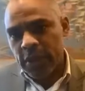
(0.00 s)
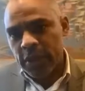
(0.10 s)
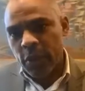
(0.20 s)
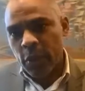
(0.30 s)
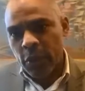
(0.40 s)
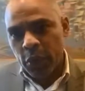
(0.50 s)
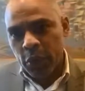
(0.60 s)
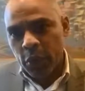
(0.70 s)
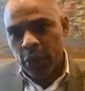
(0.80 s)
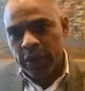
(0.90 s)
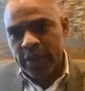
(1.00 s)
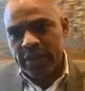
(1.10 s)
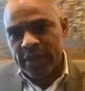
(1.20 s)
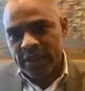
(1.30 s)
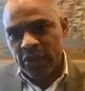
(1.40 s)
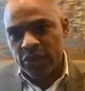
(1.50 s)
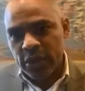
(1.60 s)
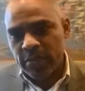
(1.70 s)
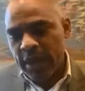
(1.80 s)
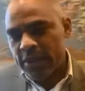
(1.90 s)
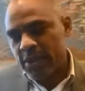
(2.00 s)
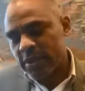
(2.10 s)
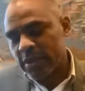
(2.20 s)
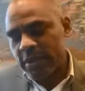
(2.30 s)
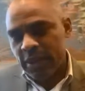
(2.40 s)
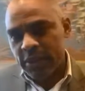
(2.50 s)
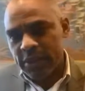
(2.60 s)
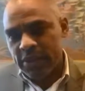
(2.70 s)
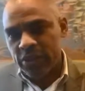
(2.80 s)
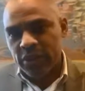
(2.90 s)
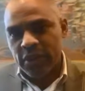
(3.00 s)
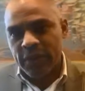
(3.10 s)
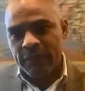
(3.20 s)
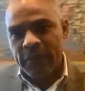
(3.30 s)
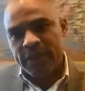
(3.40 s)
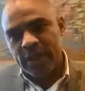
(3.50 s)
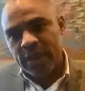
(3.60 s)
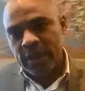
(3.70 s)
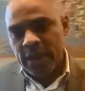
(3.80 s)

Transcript: What we wouldn't want is a decision based, you know, a decision that fits the